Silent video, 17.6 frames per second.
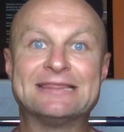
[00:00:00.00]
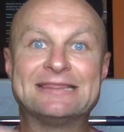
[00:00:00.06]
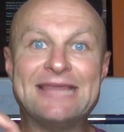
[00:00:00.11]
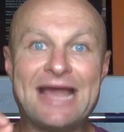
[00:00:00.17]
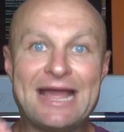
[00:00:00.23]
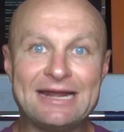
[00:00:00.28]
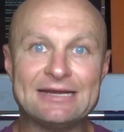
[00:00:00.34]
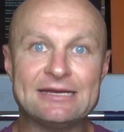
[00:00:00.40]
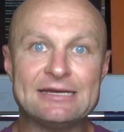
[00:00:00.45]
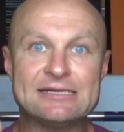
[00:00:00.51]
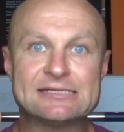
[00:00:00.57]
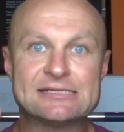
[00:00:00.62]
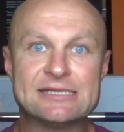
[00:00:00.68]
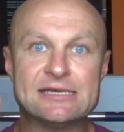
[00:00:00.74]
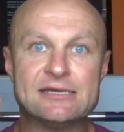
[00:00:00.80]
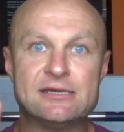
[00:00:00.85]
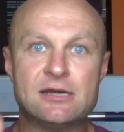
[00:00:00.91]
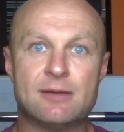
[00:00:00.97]
That is
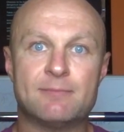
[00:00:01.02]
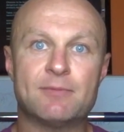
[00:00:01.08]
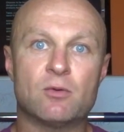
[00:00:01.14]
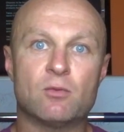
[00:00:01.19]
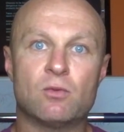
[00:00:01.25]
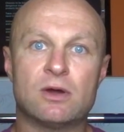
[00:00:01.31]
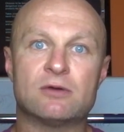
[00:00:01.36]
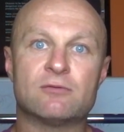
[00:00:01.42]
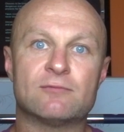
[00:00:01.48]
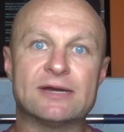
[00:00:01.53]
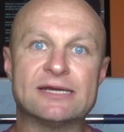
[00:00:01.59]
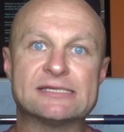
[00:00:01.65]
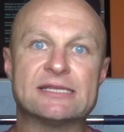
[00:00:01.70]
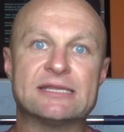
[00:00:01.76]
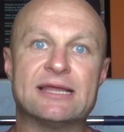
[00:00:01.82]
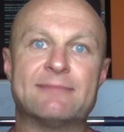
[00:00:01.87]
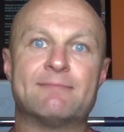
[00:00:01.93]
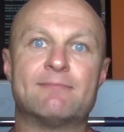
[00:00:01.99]
the number one
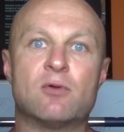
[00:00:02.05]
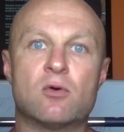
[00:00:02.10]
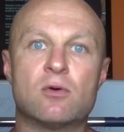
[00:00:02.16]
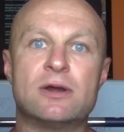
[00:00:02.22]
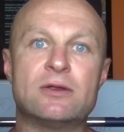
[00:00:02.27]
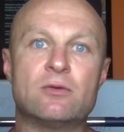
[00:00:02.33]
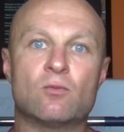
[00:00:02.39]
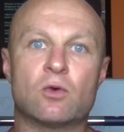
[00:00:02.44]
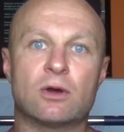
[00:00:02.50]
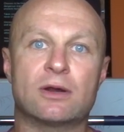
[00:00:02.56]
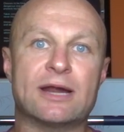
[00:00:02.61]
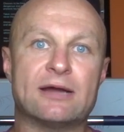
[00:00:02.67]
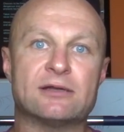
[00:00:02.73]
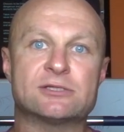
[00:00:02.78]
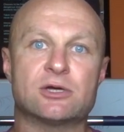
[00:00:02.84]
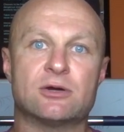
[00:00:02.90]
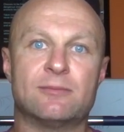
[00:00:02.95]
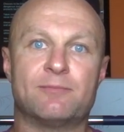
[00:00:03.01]
reason that morning
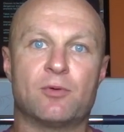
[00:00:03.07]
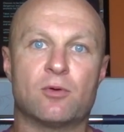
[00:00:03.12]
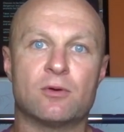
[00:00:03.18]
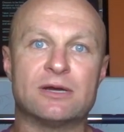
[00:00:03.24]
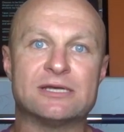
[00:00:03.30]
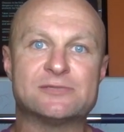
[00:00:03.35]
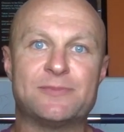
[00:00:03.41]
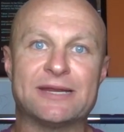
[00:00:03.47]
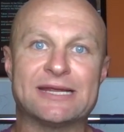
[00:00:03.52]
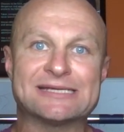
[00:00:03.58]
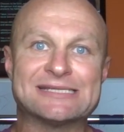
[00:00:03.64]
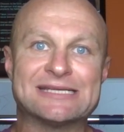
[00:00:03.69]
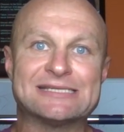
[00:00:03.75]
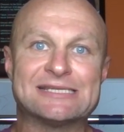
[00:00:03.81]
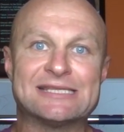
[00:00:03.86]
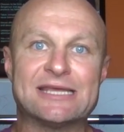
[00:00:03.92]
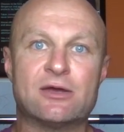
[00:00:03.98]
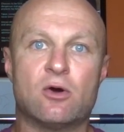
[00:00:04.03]
workouts are important, is because
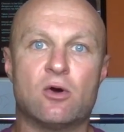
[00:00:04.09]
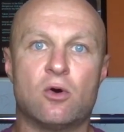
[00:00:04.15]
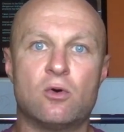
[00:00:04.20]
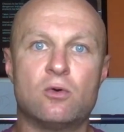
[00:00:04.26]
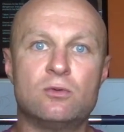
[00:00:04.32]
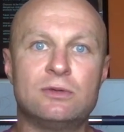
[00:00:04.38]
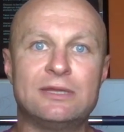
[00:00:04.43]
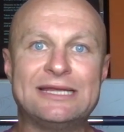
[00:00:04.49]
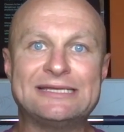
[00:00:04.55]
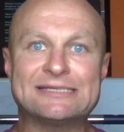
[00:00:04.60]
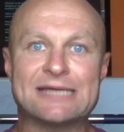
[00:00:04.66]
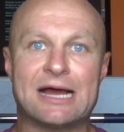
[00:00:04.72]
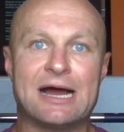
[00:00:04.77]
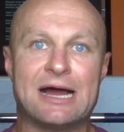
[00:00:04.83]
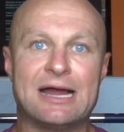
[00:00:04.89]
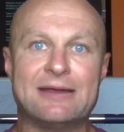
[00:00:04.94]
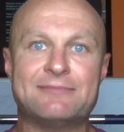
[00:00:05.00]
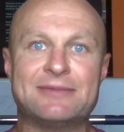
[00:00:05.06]
it's the only
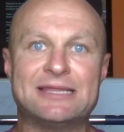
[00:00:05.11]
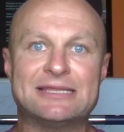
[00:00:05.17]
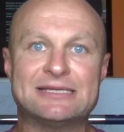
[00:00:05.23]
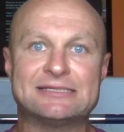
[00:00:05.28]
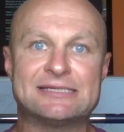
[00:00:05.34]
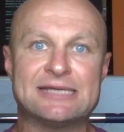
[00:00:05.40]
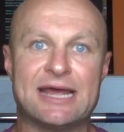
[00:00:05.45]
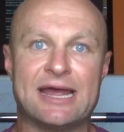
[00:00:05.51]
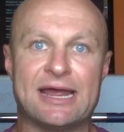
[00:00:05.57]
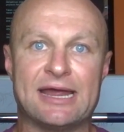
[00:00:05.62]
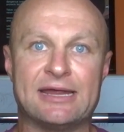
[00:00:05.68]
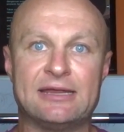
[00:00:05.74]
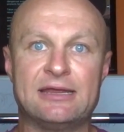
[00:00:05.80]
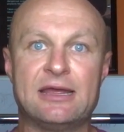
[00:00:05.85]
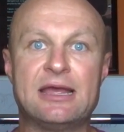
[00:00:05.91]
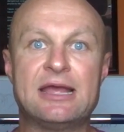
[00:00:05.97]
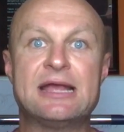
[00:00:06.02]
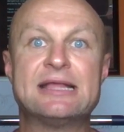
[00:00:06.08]
time in the day
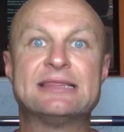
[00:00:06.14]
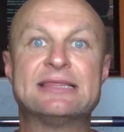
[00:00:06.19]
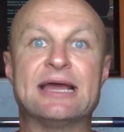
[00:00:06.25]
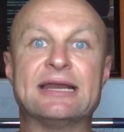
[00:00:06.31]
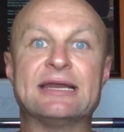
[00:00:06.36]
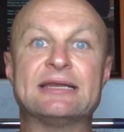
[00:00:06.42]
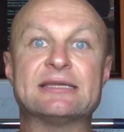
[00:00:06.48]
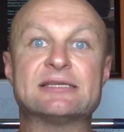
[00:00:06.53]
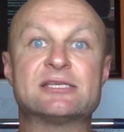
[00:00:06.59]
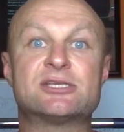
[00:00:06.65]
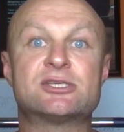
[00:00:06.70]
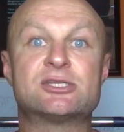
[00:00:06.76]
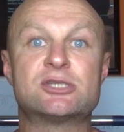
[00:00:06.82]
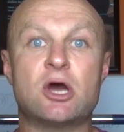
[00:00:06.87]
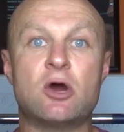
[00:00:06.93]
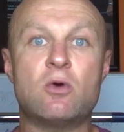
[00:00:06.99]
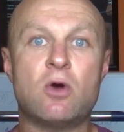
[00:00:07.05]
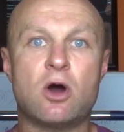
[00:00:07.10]
that it is
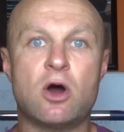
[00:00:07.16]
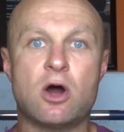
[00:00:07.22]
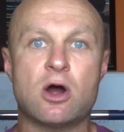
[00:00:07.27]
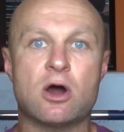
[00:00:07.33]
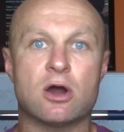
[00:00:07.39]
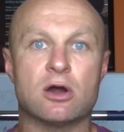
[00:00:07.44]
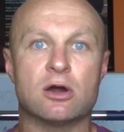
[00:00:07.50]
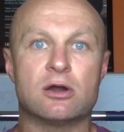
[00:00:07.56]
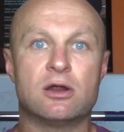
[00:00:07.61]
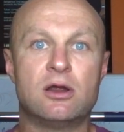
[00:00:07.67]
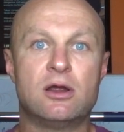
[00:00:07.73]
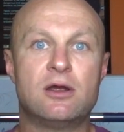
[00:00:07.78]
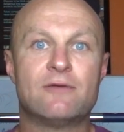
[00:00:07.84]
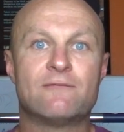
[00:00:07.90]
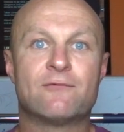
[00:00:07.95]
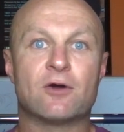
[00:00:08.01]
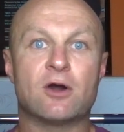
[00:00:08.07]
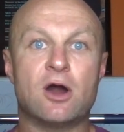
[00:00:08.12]
so hard
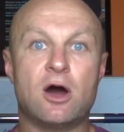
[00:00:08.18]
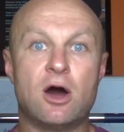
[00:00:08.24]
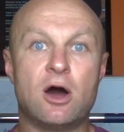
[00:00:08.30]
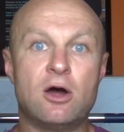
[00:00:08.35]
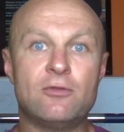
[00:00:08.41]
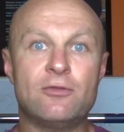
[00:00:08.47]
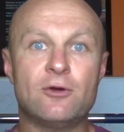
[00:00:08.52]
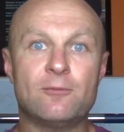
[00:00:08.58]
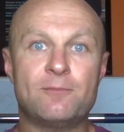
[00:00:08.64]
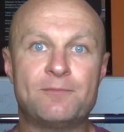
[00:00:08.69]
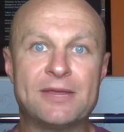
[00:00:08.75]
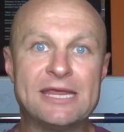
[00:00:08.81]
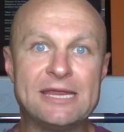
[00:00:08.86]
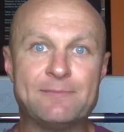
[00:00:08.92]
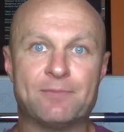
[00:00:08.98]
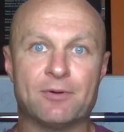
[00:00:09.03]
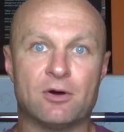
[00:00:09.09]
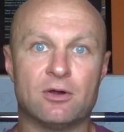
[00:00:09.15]
for other
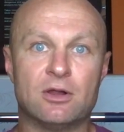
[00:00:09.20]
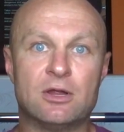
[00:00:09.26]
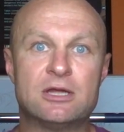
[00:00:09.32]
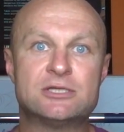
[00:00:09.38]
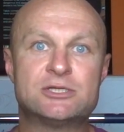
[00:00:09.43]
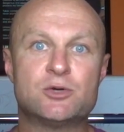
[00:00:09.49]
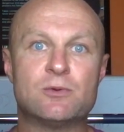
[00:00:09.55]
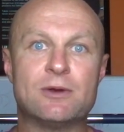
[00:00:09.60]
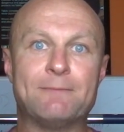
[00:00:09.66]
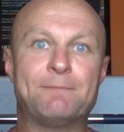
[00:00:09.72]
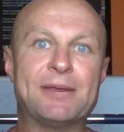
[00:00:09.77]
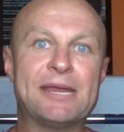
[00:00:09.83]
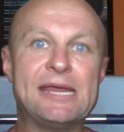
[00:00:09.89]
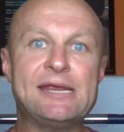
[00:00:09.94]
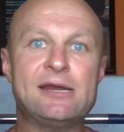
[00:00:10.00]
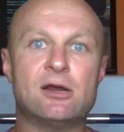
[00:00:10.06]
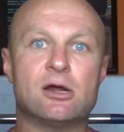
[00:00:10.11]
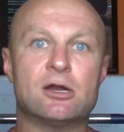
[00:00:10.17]
people to
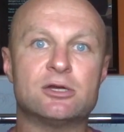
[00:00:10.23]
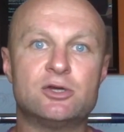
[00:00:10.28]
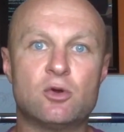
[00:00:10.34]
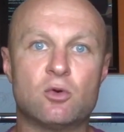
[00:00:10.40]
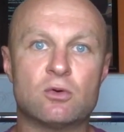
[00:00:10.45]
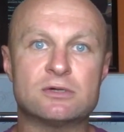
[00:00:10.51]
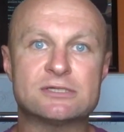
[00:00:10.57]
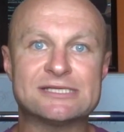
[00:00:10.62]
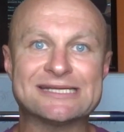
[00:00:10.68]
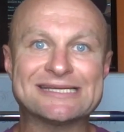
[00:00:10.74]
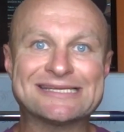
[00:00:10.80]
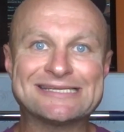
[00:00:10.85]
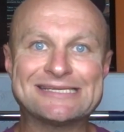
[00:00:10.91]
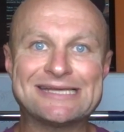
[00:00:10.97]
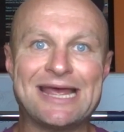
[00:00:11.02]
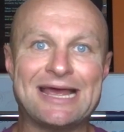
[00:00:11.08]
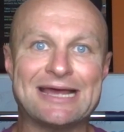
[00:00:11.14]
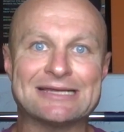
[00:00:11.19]
impede on your
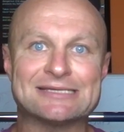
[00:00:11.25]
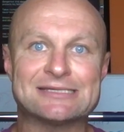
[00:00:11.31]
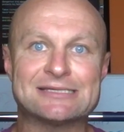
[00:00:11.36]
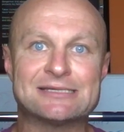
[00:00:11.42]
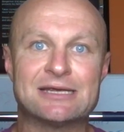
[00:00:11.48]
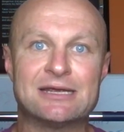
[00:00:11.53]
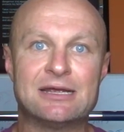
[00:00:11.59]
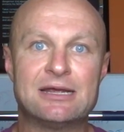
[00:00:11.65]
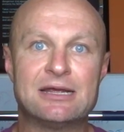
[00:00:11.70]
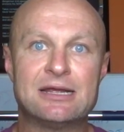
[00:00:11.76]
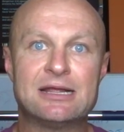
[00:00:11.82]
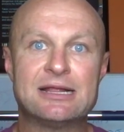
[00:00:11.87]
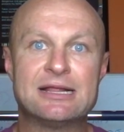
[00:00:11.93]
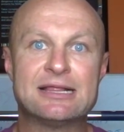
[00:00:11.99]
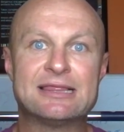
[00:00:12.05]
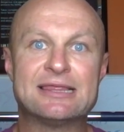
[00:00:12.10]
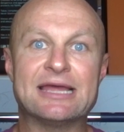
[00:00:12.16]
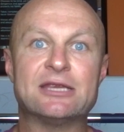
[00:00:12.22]
success
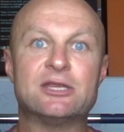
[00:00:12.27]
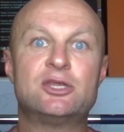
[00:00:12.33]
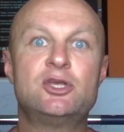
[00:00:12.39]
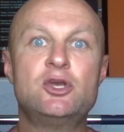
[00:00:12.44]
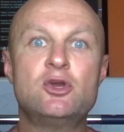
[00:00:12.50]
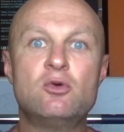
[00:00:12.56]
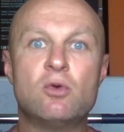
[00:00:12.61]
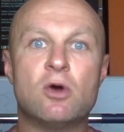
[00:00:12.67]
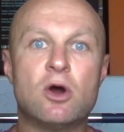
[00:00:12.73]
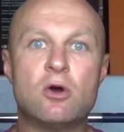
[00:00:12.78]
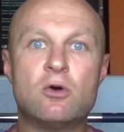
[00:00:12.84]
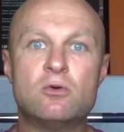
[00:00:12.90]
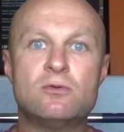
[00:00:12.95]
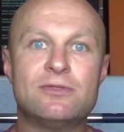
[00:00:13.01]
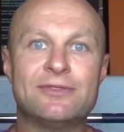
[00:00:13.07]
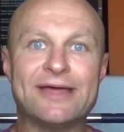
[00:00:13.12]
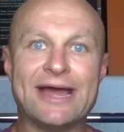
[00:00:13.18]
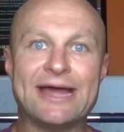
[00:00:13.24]
that you
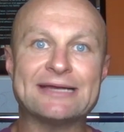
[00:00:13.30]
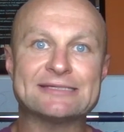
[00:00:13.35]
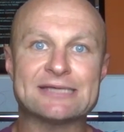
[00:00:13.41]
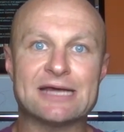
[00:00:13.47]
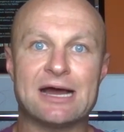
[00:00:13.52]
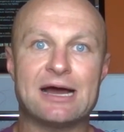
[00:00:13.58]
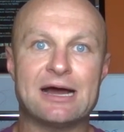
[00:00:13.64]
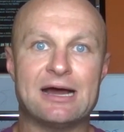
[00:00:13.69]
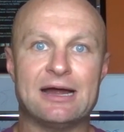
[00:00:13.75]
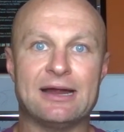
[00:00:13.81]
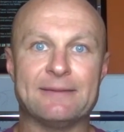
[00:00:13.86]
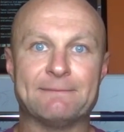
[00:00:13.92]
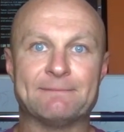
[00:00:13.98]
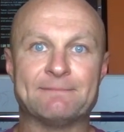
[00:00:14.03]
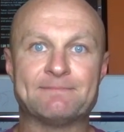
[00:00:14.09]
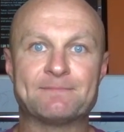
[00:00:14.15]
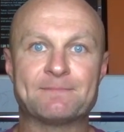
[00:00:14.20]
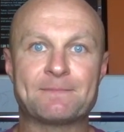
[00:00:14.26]
own that time.